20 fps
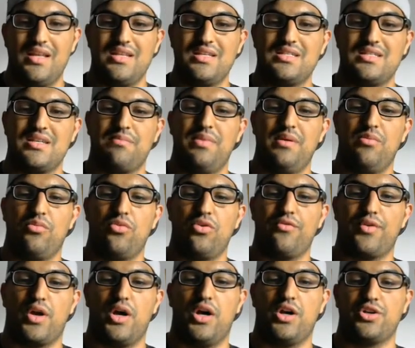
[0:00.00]
is a bit more of
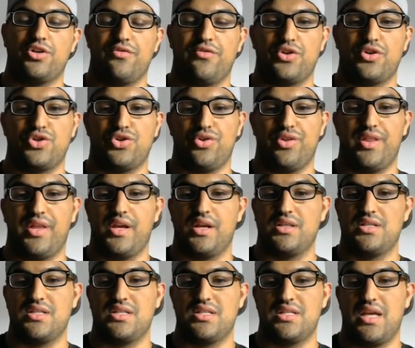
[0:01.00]
a controversial thing
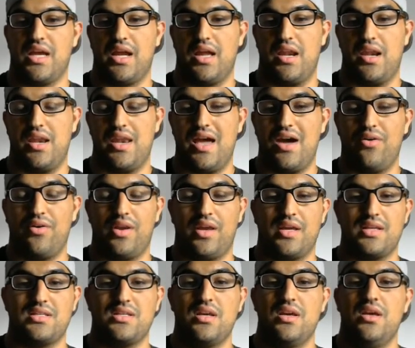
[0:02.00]
to say
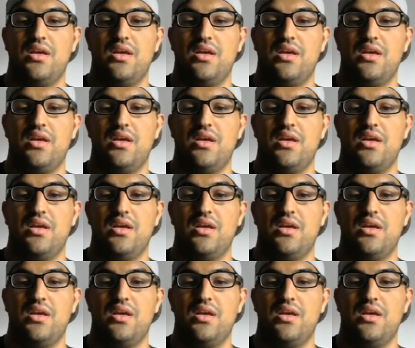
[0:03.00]
nowadays,